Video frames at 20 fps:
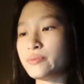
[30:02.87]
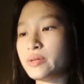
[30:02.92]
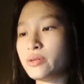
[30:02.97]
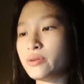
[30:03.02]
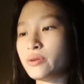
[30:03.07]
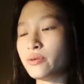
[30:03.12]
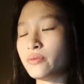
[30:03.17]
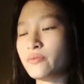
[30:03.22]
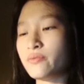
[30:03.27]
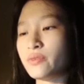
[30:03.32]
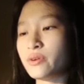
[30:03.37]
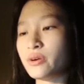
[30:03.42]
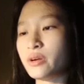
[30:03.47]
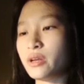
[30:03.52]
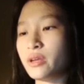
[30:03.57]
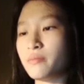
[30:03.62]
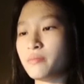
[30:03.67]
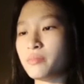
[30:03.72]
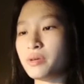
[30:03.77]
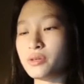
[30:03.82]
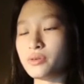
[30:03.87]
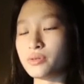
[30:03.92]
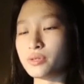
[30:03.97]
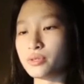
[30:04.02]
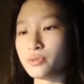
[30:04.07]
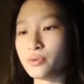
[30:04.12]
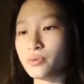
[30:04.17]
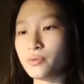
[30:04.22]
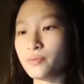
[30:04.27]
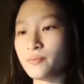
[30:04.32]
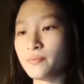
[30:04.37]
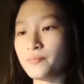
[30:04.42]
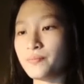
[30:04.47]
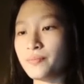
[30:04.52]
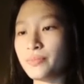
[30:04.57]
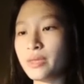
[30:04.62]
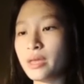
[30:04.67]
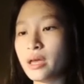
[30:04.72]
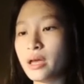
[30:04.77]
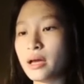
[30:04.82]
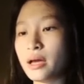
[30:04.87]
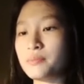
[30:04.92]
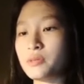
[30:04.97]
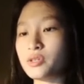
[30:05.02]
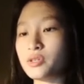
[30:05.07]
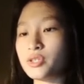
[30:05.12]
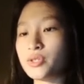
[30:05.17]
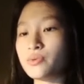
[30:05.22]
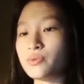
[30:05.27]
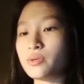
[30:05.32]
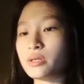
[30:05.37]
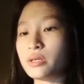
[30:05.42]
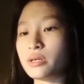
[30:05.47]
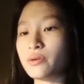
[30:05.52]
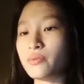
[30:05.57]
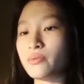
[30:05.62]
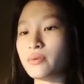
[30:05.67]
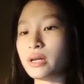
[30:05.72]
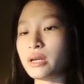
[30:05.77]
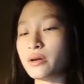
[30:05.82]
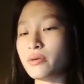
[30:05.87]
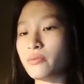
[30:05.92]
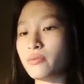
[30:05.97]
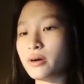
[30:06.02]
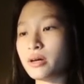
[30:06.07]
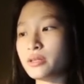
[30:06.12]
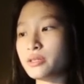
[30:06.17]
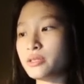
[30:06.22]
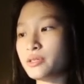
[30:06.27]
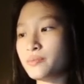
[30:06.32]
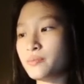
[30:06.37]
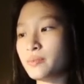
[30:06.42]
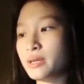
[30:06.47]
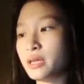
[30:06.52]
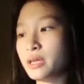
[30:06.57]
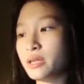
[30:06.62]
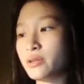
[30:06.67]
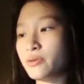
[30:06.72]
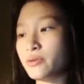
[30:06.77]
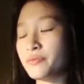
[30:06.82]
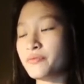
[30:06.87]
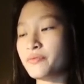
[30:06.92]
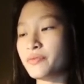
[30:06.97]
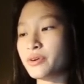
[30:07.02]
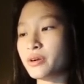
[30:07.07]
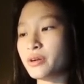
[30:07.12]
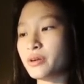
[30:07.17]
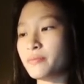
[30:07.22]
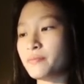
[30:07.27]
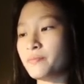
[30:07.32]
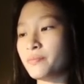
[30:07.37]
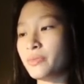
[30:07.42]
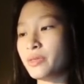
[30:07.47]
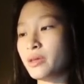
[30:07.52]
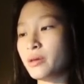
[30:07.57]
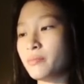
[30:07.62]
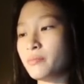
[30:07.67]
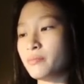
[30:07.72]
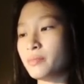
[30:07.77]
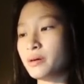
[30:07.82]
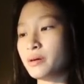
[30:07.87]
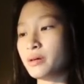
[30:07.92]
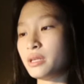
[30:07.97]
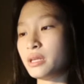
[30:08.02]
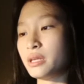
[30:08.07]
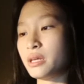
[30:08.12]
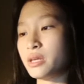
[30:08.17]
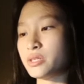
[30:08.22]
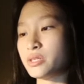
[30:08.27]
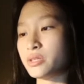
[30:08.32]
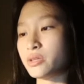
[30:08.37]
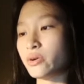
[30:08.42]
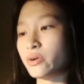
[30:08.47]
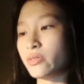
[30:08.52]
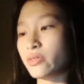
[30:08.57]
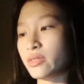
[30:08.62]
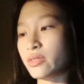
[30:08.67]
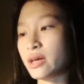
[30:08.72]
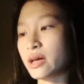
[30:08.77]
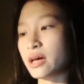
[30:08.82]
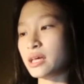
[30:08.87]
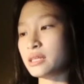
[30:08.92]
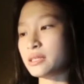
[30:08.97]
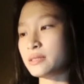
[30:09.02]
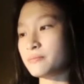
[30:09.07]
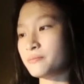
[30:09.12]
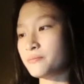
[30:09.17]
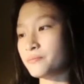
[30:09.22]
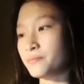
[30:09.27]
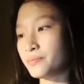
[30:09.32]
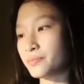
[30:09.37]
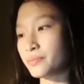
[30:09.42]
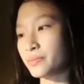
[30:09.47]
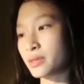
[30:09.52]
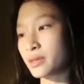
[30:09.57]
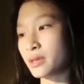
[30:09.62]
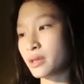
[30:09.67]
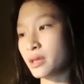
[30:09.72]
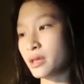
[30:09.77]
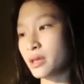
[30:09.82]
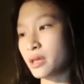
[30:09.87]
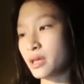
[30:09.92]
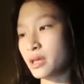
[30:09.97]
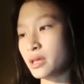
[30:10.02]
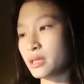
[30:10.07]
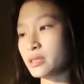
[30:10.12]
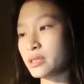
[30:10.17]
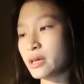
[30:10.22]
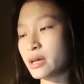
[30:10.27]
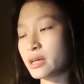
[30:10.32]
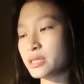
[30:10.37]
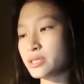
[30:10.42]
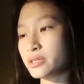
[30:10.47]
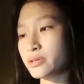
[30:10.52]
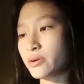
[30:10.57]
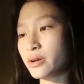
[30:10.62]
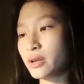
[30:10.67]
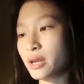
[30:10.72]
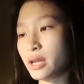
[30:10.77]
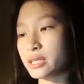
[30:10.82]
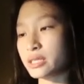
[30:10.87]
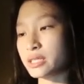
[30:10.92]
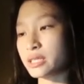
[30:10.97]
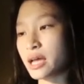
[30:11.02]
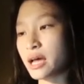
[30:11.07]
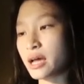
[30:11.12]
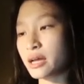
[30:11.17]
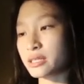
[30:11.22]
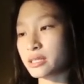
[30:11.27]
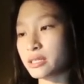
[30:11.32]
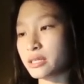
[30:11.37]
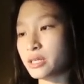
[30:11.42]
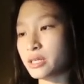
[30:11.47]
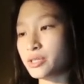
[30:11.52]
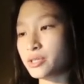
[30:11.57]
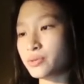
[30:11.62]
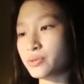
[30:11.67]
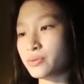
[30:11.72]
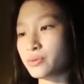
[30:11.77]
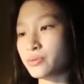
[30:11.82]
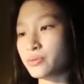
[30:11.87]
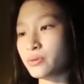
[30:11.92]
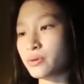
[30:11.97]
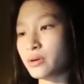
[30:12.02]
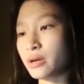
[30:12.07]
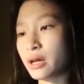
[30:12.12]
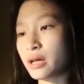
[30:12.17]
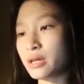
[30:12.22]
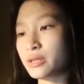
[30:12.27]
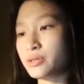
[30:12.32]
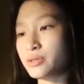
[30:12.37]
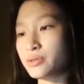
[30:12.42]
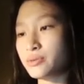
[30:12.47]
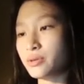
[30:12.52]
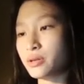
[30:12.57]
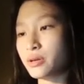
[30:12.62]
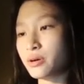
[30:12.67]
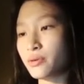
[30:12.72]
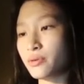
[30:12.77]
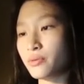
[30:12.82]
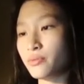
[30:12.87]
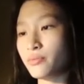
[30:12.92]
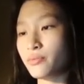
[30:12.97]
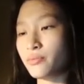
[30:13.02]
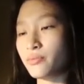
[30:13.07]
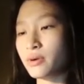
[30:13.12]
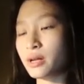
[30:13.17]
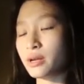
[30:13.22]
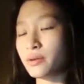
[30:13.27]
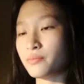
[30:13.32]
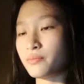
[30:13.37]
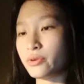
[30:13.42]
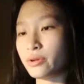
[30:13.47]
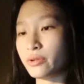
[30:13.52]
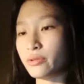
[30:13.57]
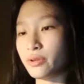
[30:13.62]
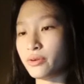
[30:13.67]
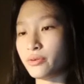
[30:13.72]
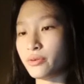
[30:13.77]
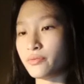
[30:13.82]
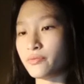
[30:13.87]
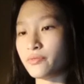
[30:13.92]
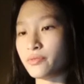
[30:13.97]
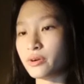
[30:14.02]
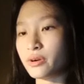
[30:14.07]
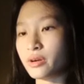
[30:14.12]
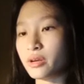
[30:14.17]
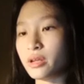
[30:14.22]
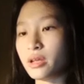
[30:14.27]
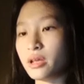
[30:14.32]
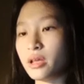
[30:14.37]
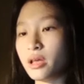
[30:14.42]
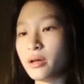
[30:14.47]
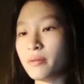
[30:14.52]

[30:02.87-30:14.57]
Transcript: to be known for in middle school. I'm not sure what I want to be known for, but it's not that. That's not exactly true. I do know what I'm really known for,